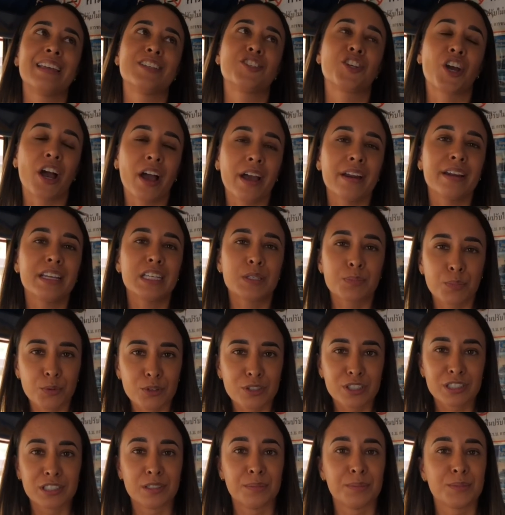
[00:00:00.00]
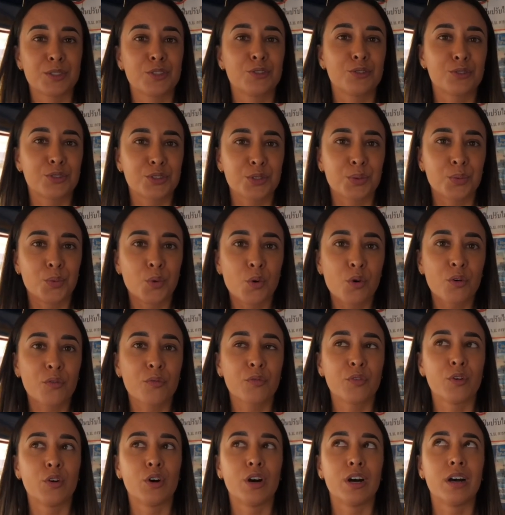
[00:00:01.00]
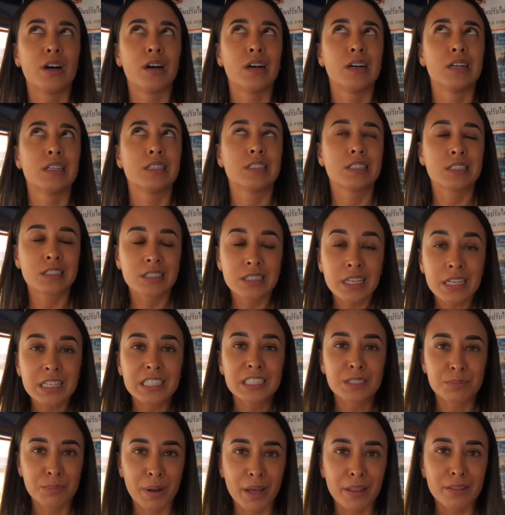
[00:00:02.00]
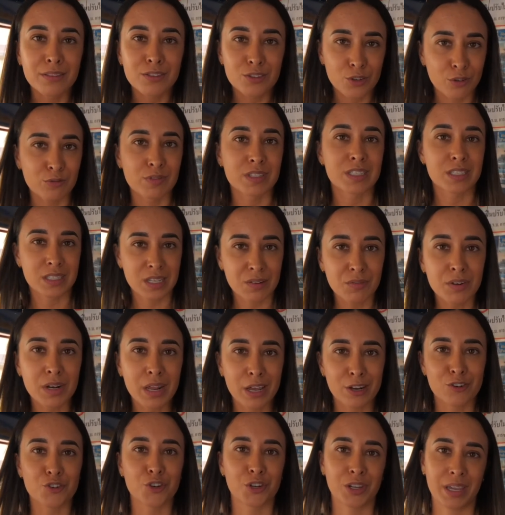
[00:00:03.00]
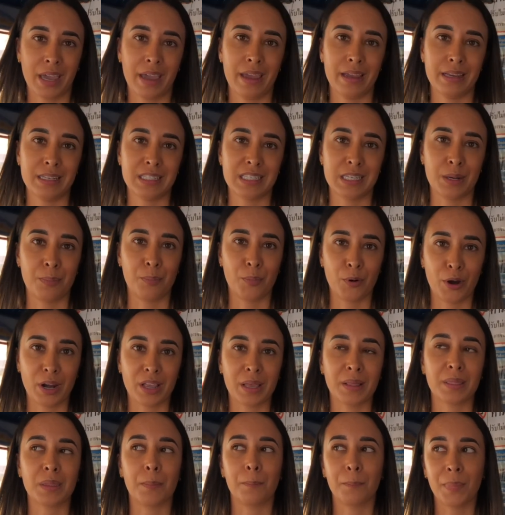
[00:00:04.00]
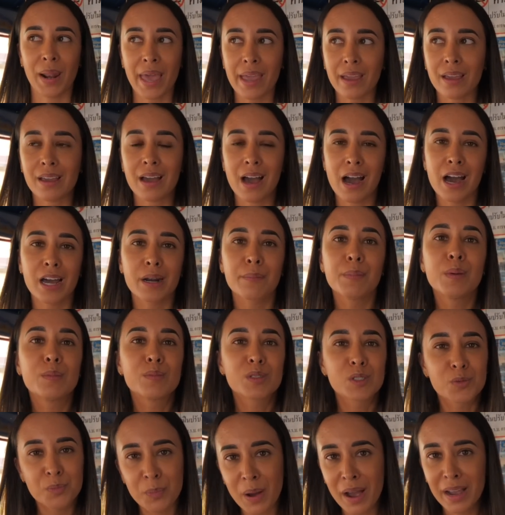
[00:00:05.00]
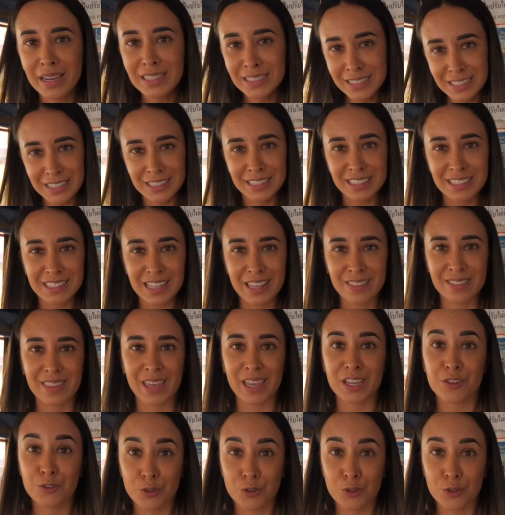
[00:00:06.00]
Chinese Muslims used to walk for 6 months, over 700 k's, to bring the black cardamom spices that they